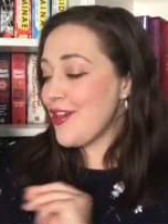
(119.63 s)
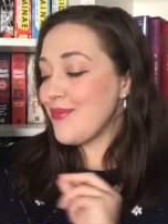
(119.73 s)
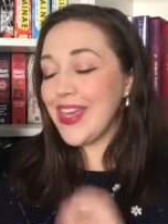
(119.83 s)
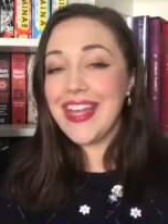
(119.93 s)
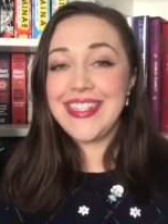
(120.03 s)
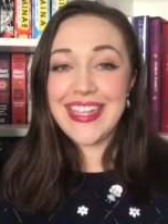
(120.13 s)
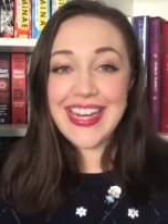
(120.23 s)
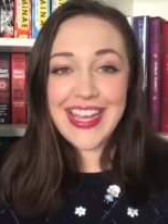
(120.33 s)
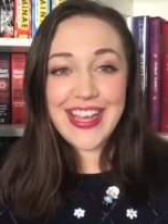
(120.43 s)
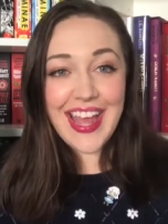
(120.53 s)
Mackenzi
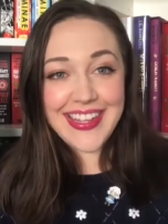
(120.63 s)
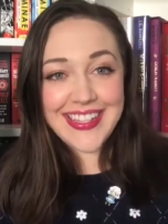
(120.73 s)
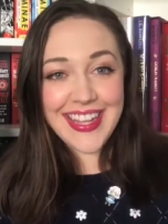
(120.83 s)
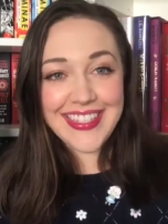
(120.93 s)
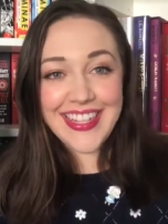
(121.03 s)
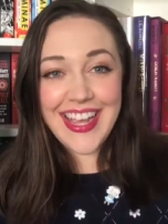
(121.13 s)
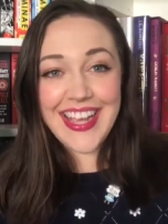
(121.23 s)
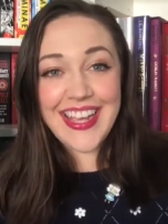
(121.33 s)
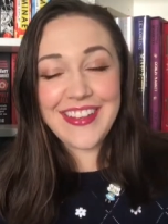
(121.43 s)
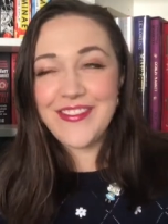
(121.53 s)
Lee had such
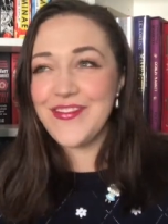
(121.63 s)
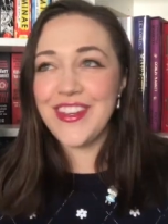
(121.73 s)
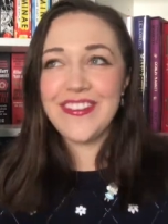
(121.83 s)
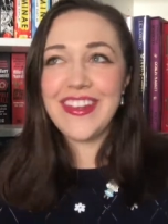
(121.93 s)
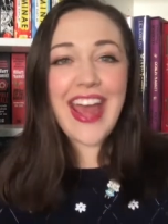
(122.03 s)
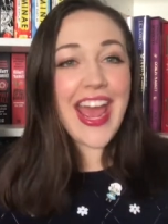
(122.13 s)
a vivid